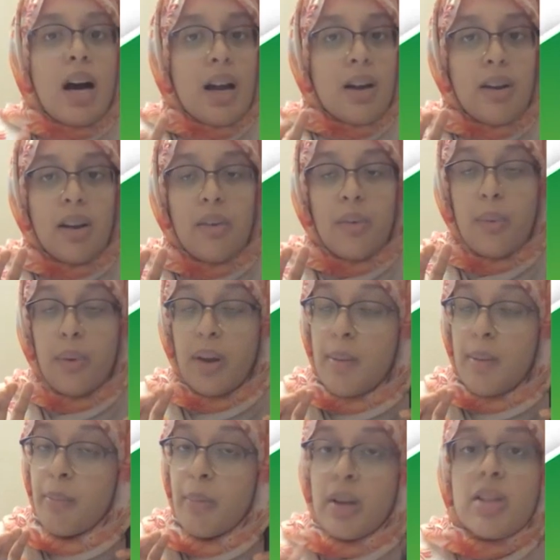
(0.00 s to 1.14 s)

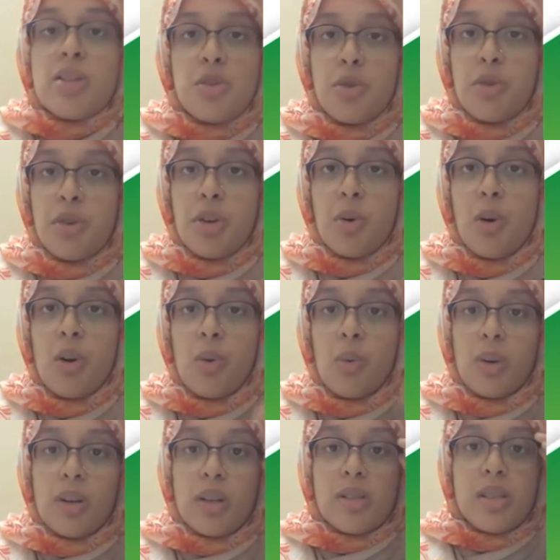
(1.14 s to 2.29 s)
am pretty sure you all
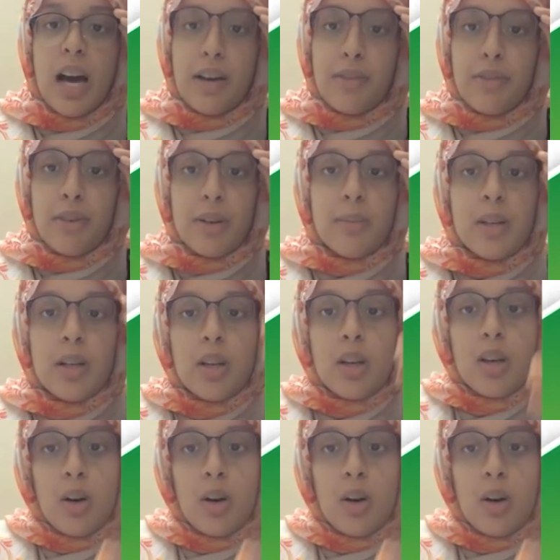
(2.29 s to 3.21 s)
know what is diaphragm.